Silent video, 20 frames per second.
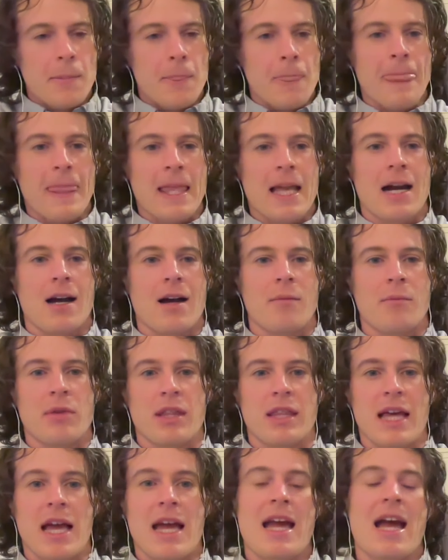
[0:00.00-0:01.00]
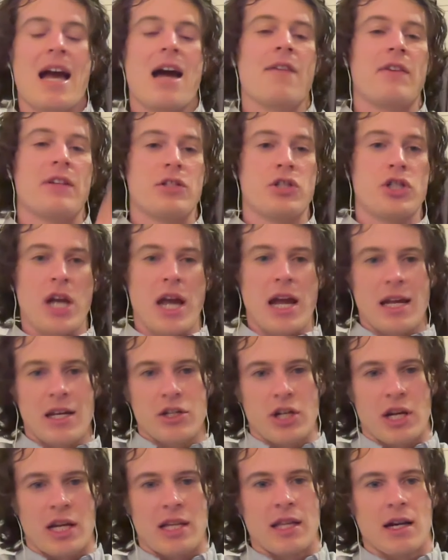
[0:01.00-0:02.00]
they have a change
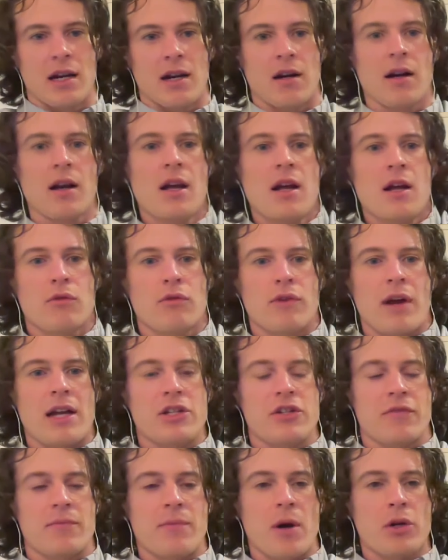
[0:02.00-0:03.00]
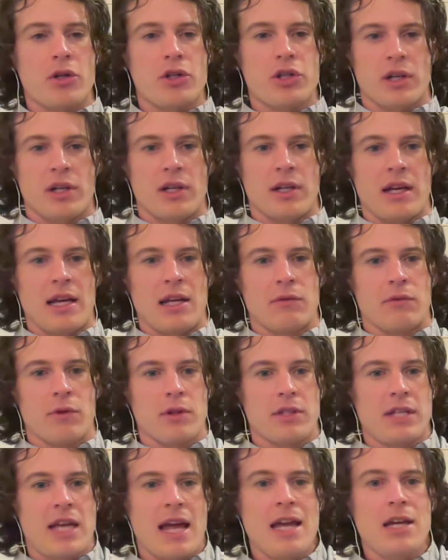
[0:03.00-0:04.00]
in their range of motion in
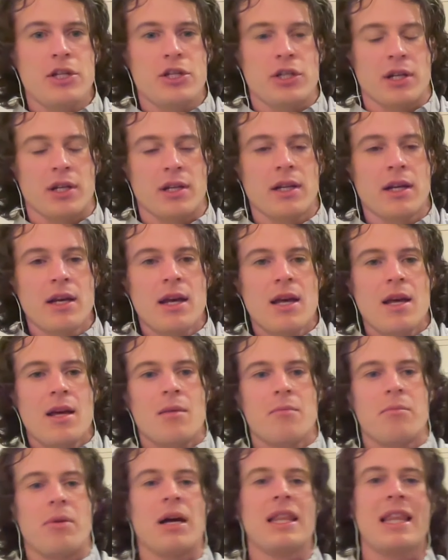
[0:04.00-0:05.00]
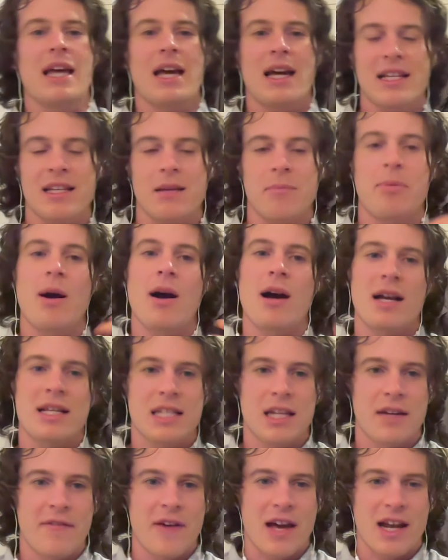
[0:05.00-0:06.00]
rotation, but that is a
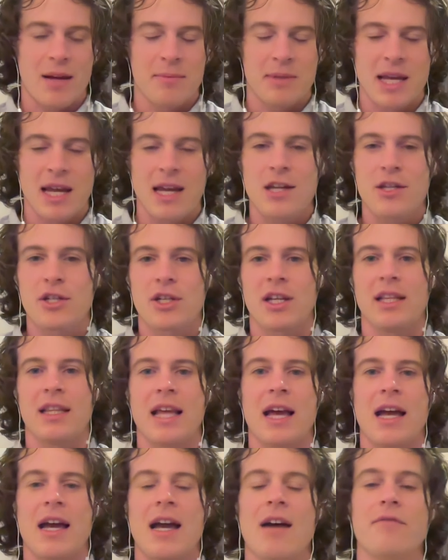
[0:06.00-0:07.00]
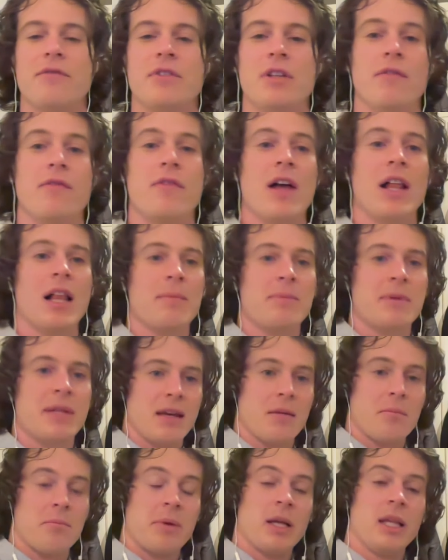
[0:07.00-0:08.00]
positive adaptation, and they have developed the
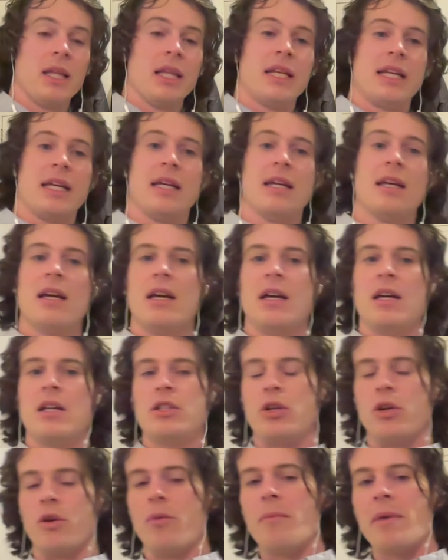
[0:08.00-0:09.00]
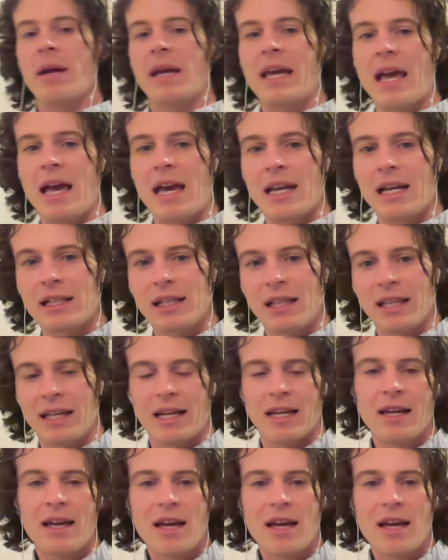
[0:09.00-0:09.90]
ability to mechanically